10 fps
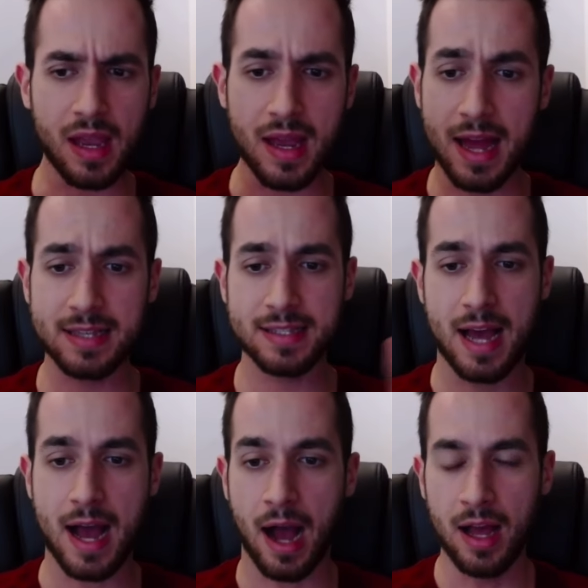and
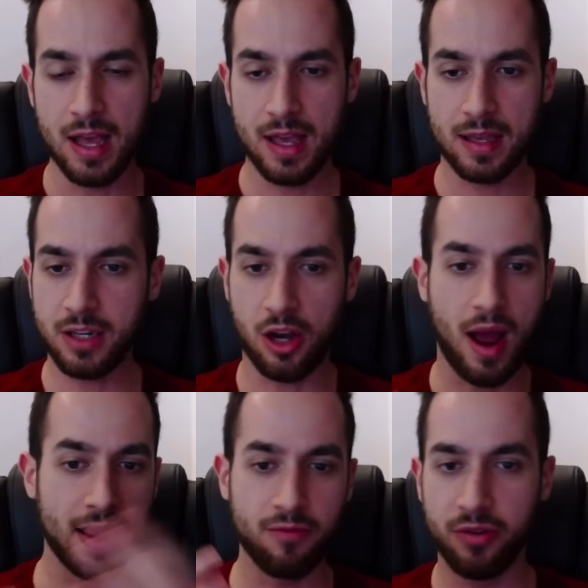
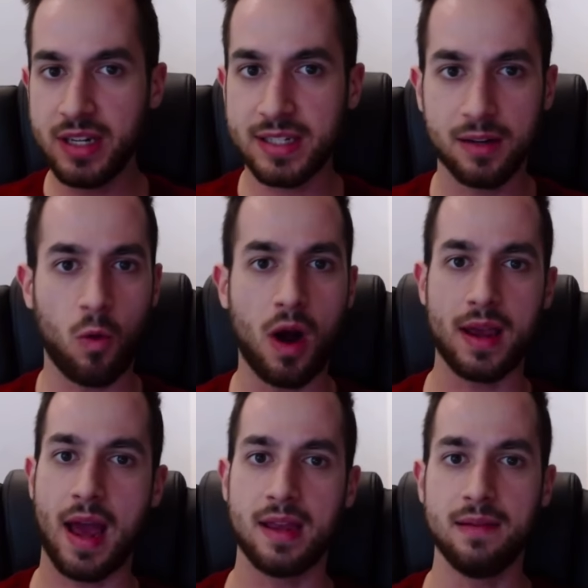reason why
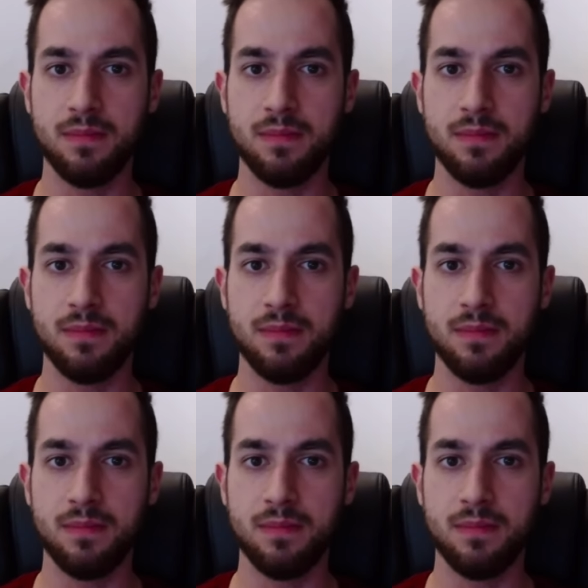I